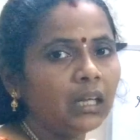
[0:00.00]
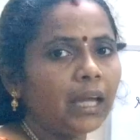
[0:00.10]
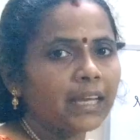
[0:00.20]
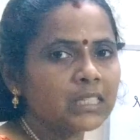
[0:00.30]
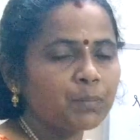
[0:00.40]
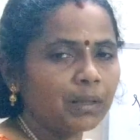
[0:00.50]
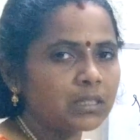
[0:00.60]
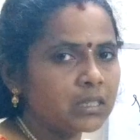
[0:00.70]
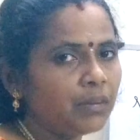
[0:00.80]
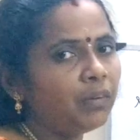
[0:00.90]

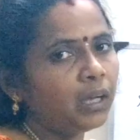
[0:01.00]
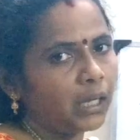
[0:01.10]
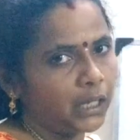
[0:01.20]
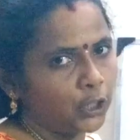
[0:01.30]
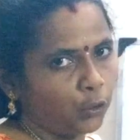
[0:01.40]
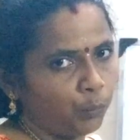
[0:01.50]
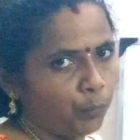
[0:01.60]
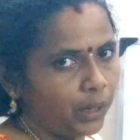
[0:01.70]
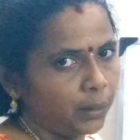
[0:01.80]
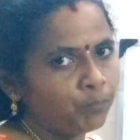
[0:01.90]
expensive
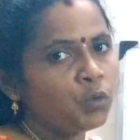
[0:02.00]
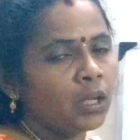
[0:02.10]
equipment.